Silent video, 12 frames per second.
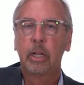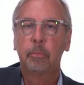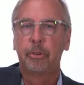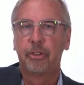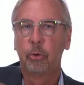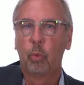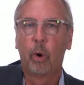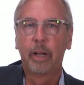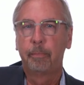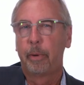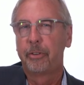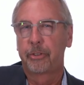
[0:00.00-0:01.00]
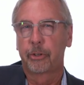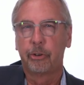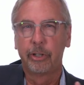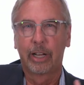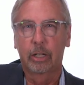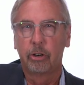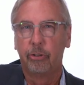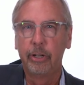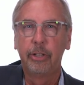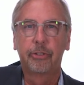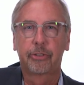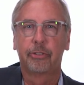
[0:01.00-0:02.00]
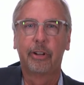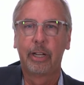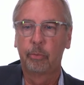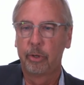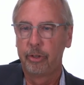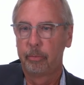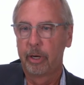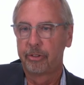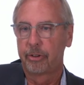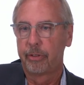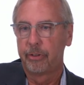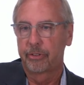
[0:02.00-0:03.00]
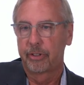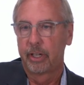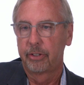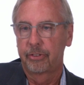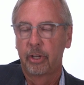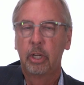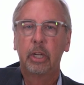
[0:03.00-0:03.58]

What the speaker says: But you want basically a clean slate when you measure these things.